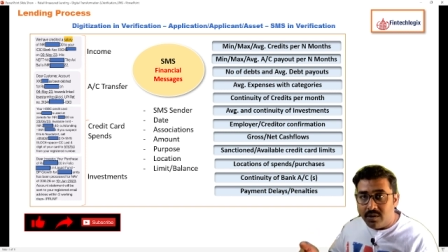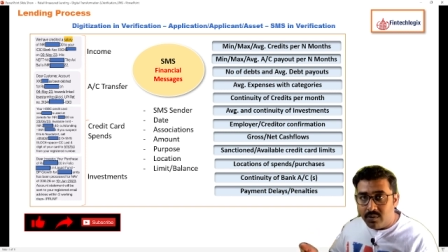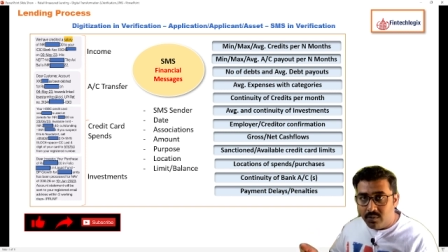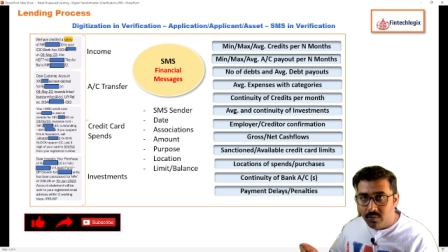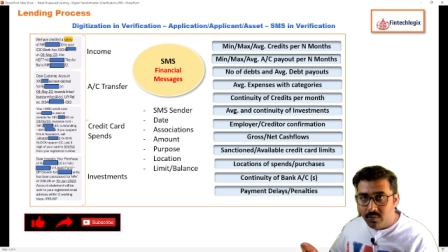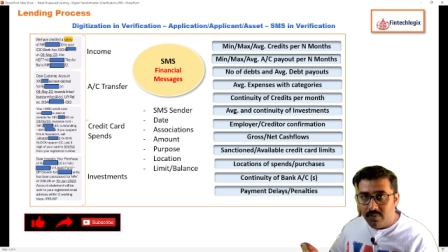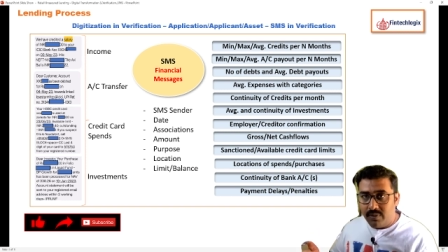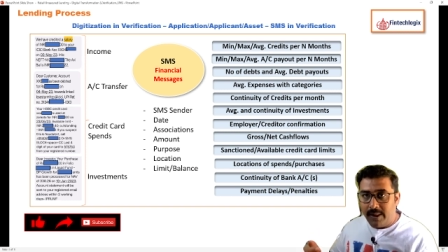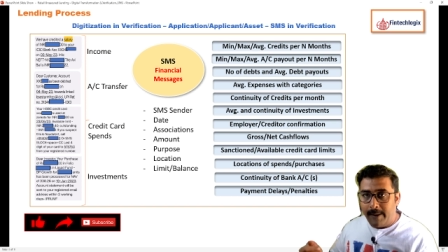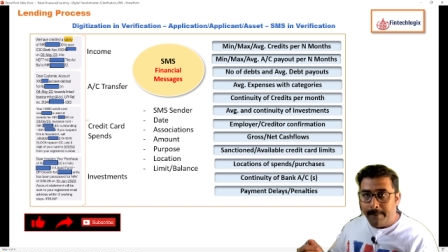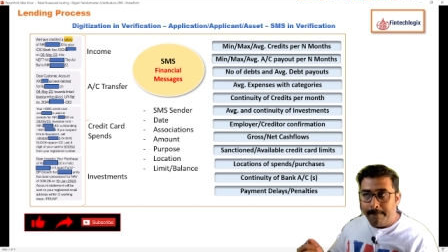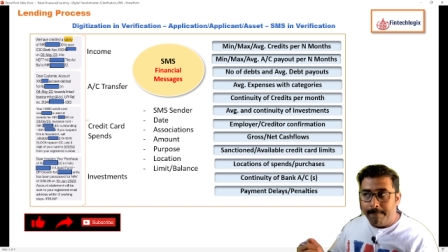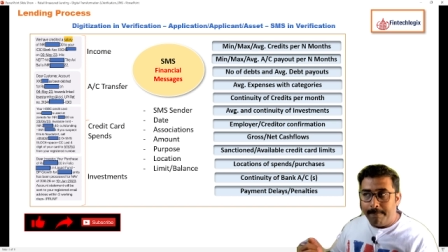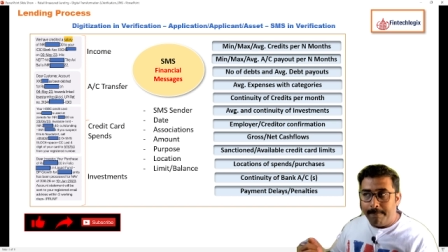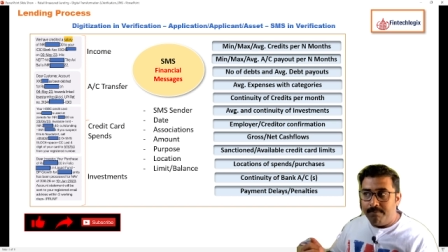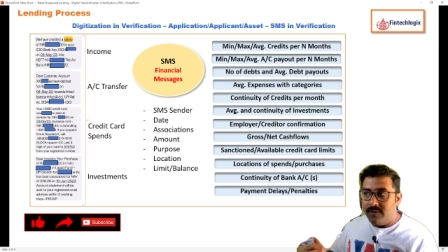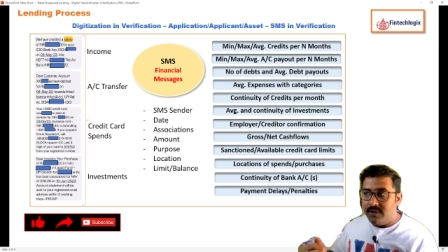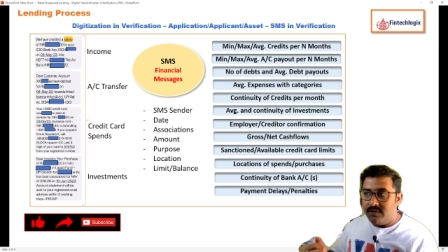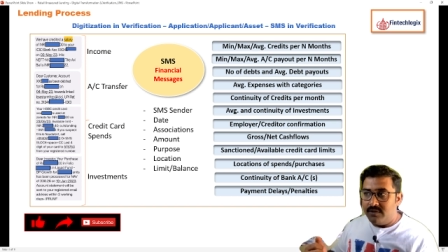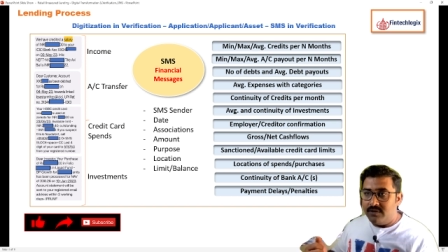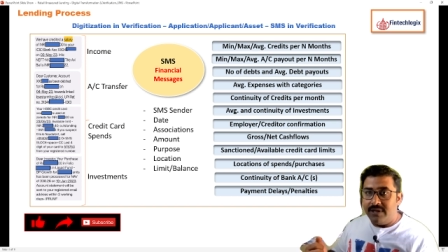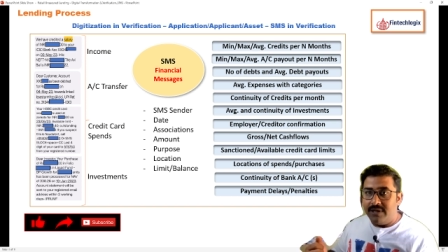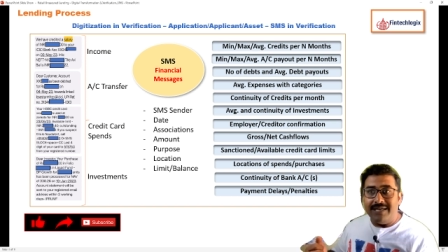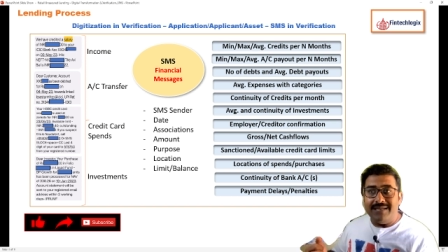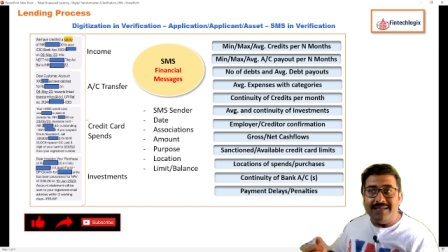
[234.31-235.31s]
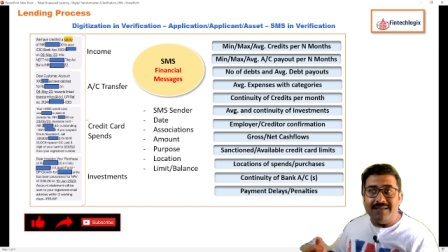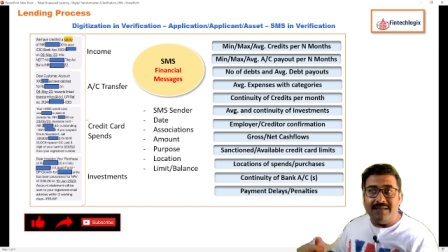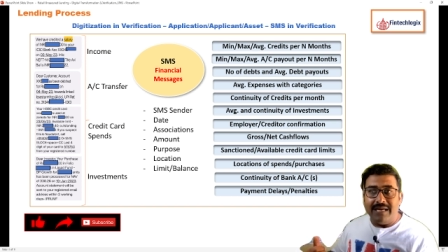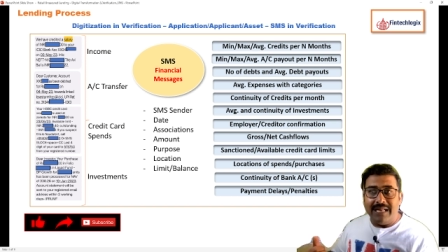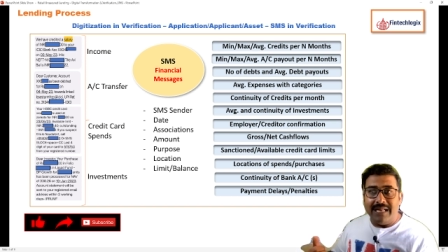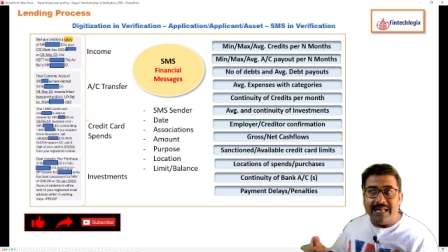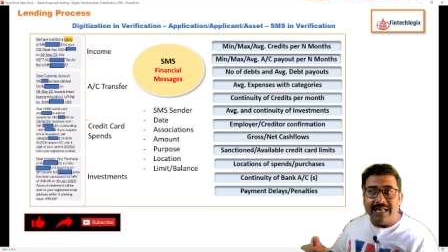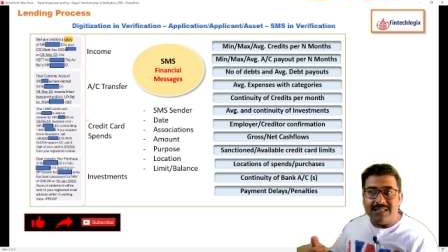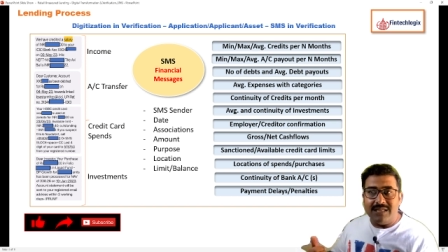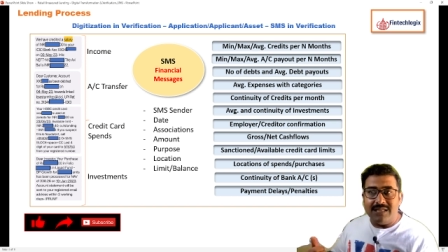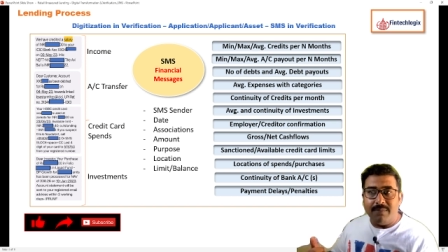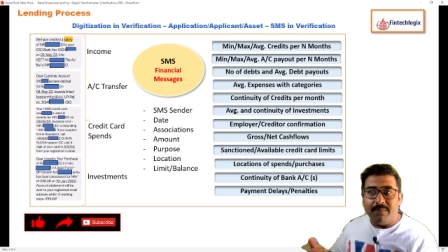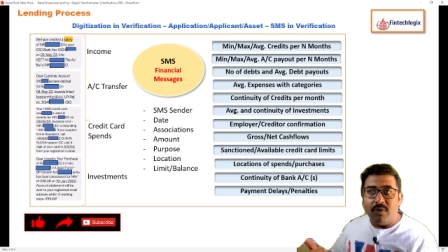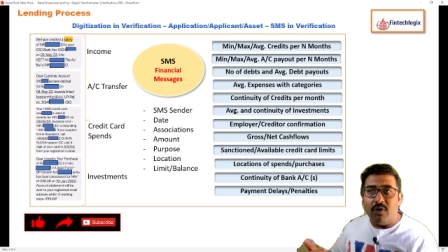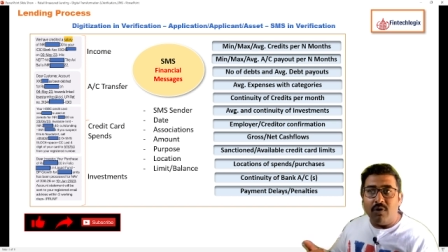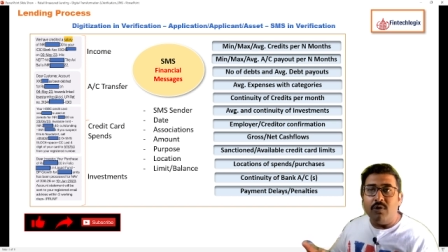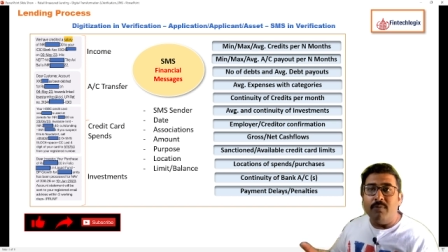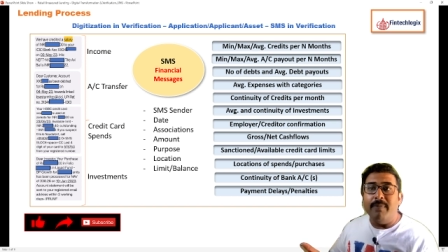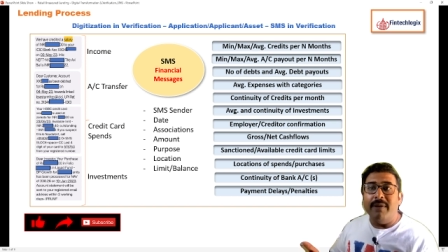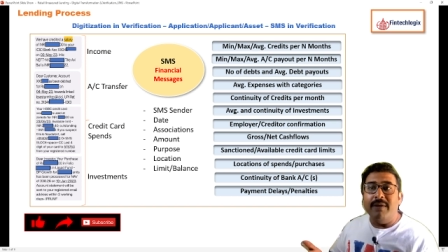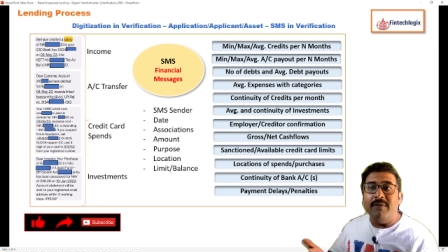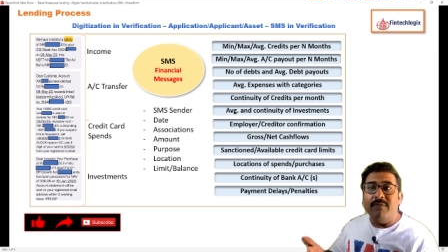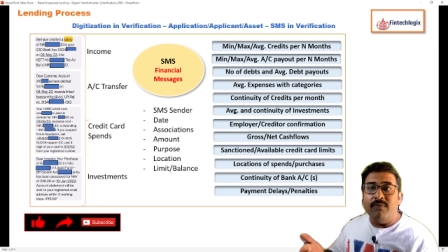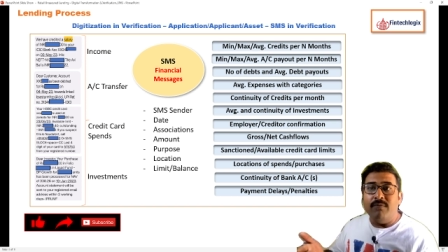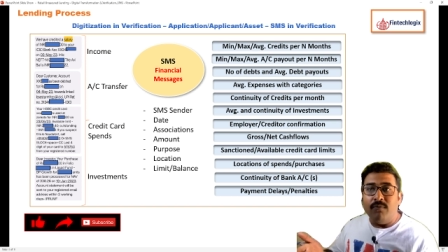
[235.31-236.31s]
So that tells about my
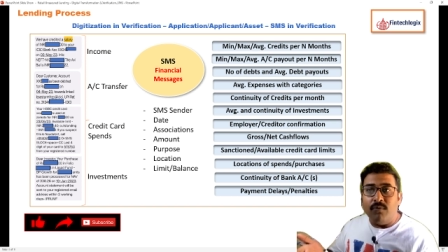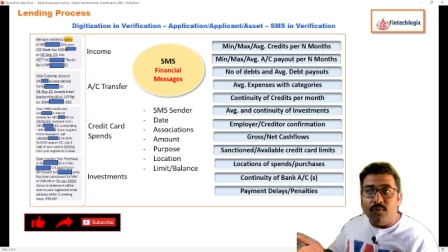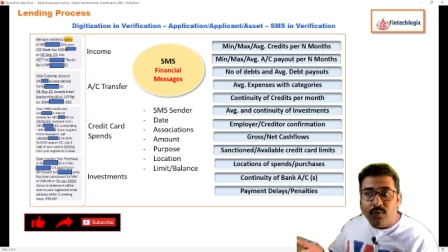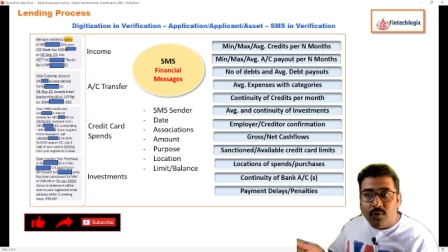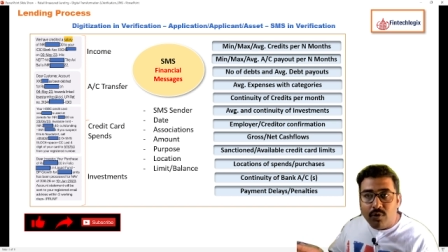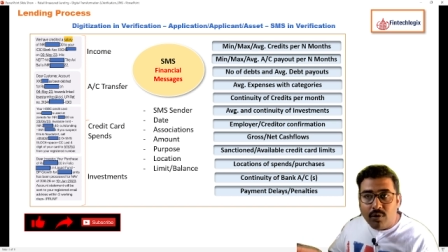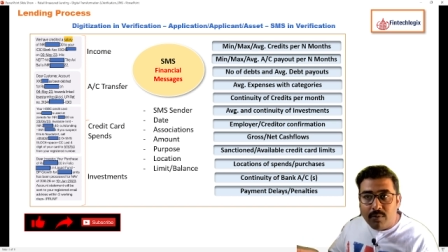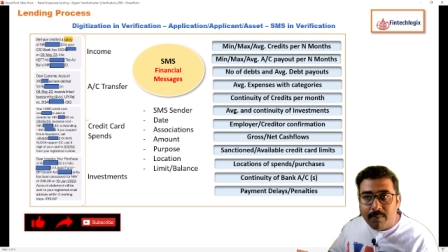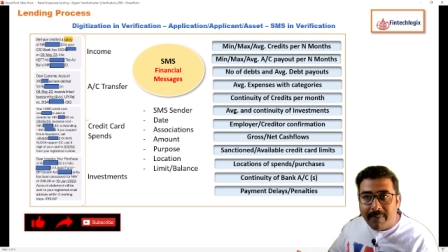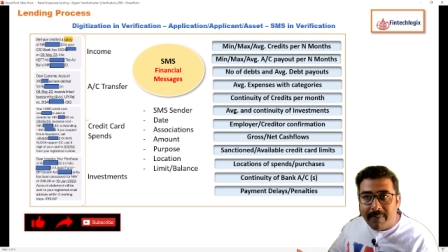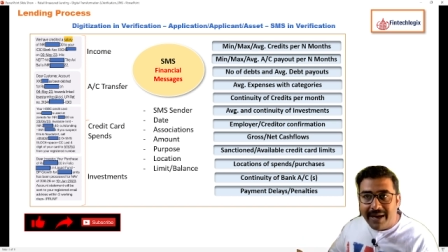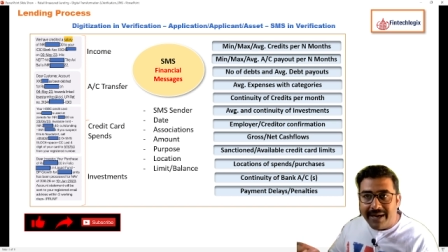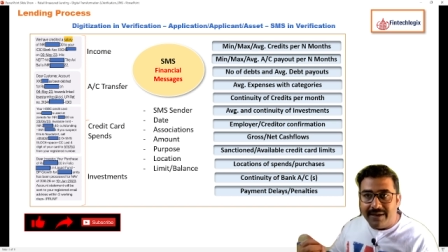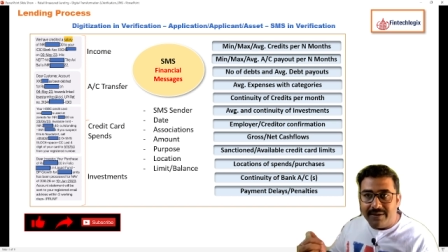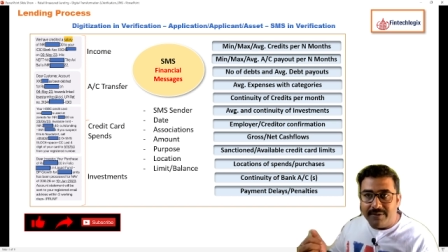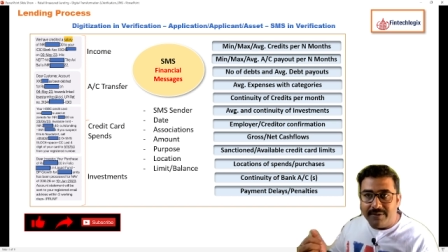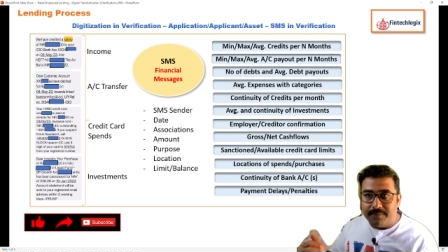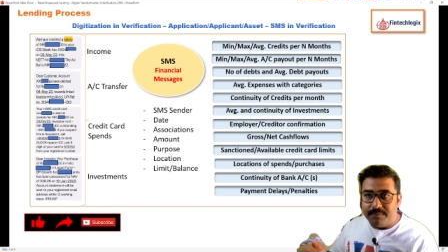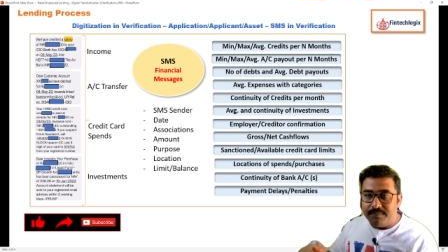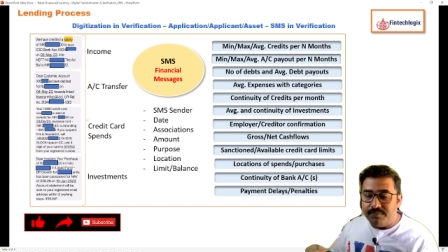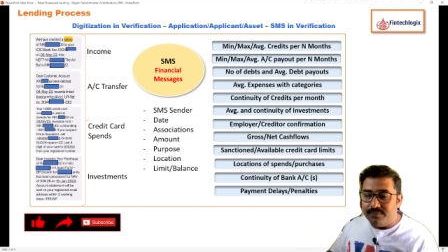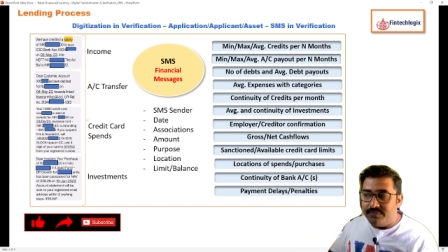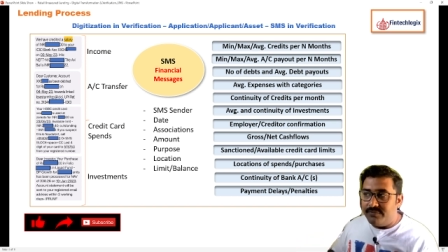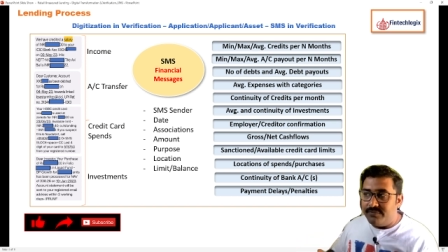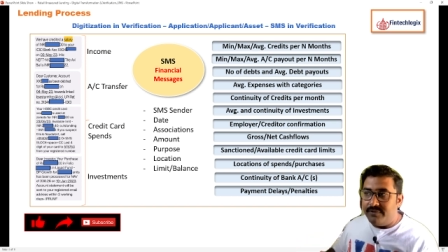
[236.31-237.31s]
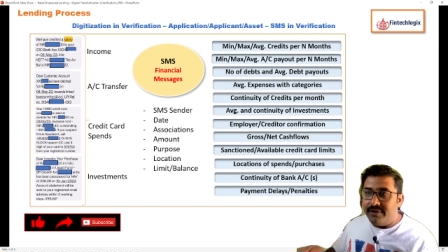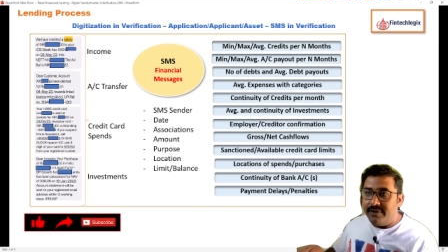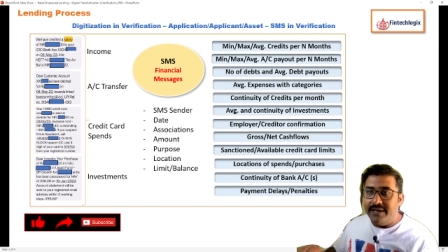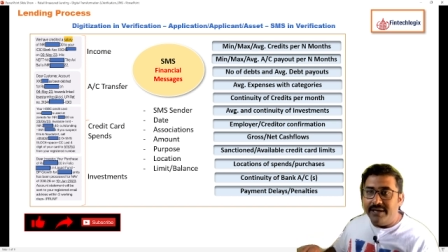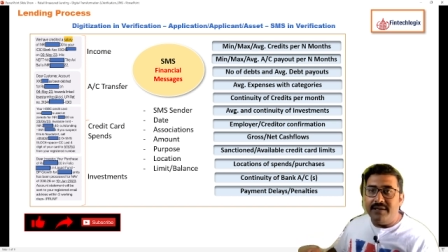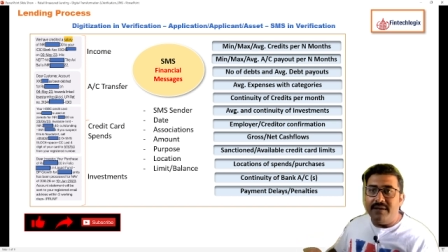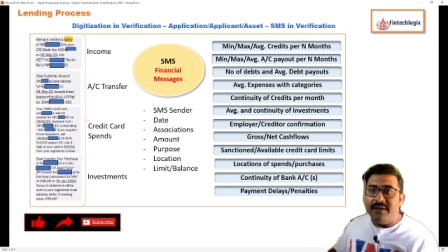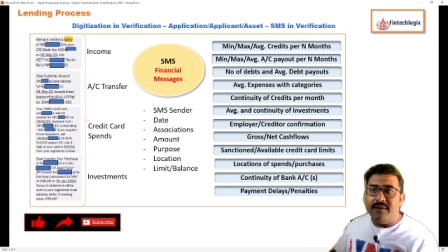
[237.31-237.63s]
food pattern, right?